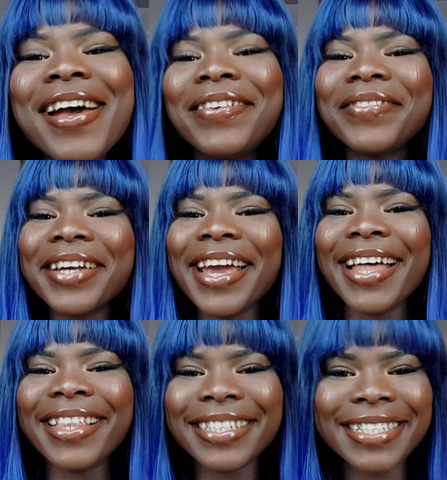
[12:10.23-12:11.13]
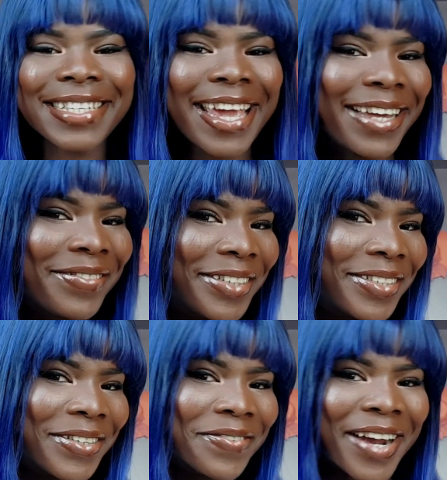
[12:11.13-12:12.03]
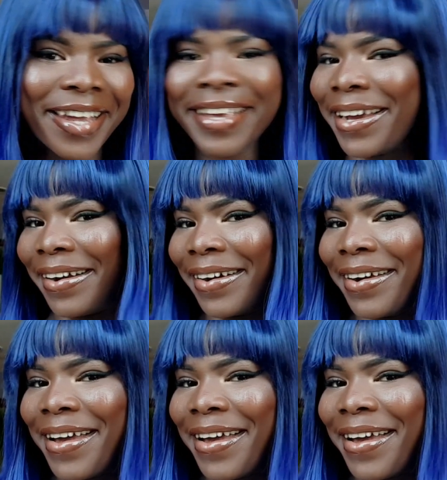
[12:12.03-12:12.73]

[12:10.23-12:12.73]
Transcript: But yeah, this is the end result right here.